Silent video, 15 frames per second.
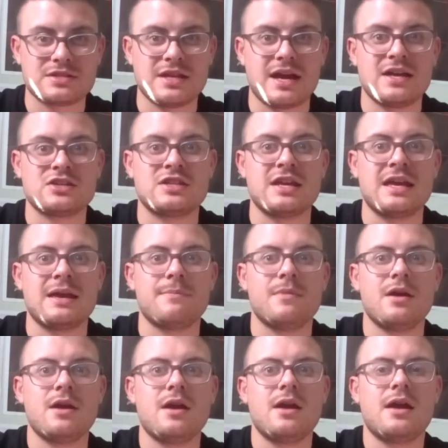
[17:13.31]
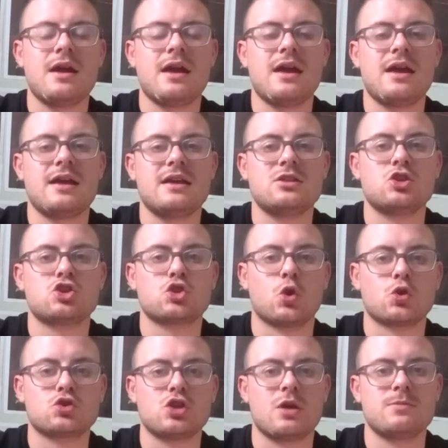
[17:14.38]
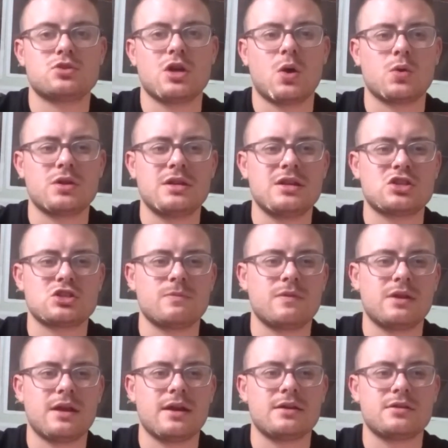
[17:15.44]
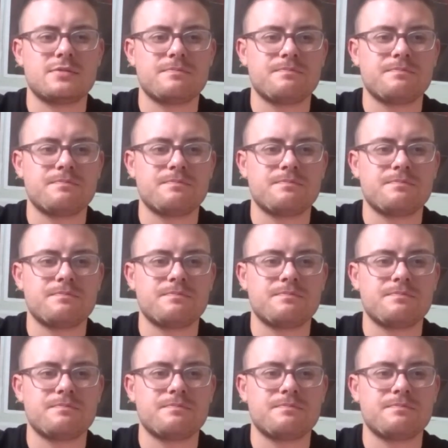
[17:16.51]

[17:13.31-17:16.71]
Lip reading: That is the aim in the short term. So I only need something like